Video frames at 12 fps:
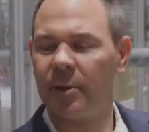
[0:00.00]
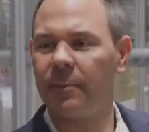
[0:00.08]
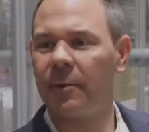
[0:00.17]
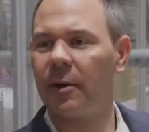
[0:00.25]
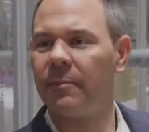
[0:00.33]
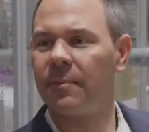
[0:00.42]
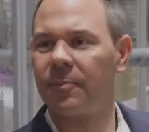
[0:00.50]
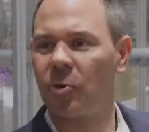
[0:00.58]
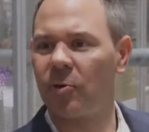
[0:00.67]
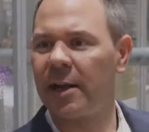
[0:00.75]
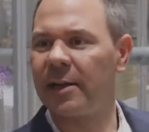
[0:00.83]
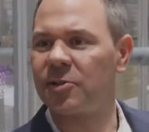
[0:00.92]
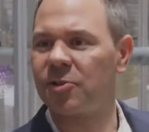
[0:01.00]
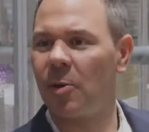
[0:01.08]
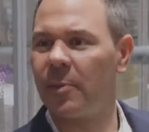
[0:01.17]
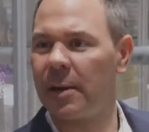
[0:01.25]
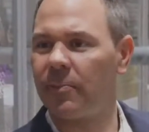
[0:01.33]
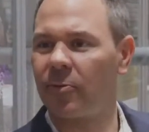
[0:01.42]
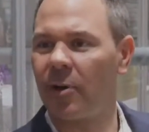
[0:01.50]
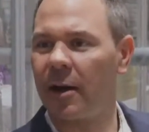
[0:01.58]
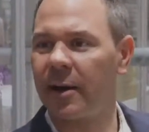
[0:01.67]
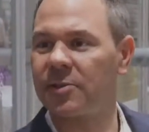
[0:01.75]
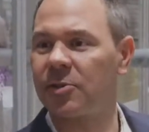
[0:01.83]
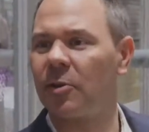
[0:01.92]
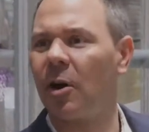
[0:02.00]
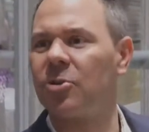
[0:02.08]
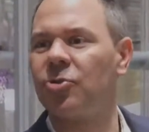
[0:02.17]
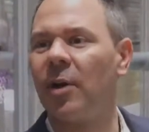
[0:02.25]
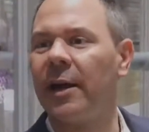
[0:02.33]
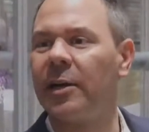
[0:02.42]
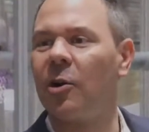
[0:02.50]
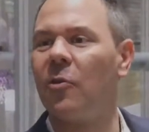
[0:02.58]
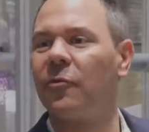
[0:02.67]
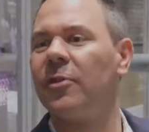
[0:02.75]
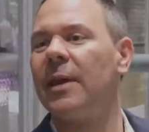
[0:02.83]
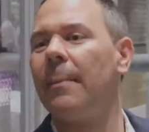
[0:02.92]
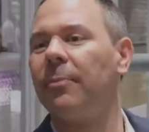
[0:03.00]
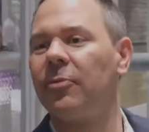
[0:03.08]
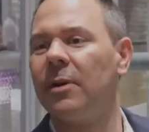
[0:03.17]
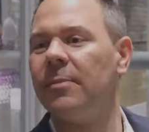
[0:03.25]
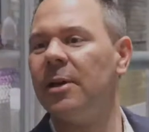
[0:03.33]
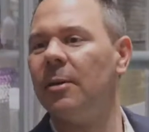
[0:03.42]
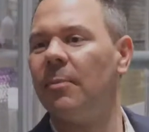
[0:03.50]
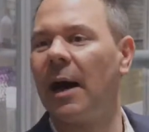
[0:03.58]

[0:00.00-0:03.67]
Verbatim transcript: People are creating so many products; they're all trying to go for that premium,